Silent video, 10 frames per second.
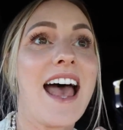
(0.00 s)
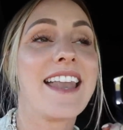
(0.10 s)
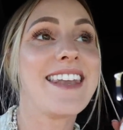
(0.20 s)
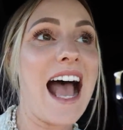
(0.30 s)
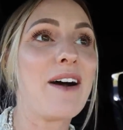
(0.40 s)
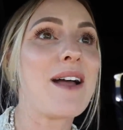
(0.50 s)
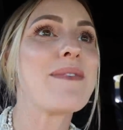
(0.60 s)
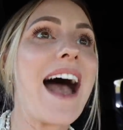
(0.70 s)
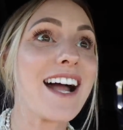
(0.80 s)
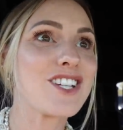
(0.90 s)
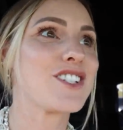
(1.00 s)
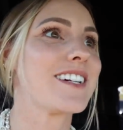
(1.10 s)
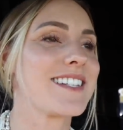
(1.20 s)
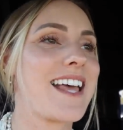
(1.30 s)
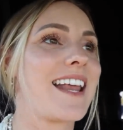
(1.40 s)
now I'm extra
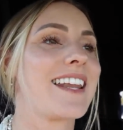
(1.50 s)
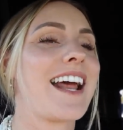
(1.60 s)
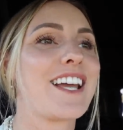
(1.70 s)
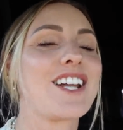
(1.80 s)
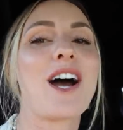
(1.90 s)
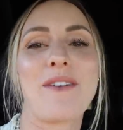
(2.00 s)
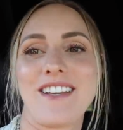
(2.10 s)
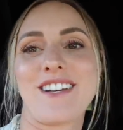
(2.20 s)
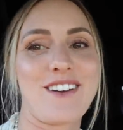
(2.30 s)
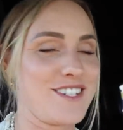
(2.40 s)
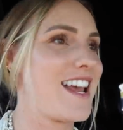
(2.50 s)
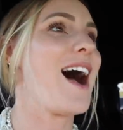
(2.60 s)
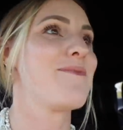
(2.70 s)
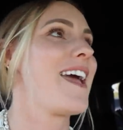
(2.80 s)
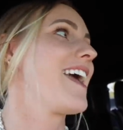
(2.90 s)
excited. I cannot wait to go
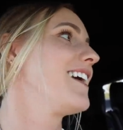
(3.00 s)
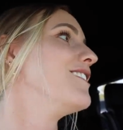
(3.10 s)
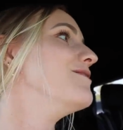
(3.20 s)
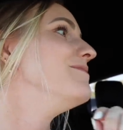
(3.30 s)
shopping.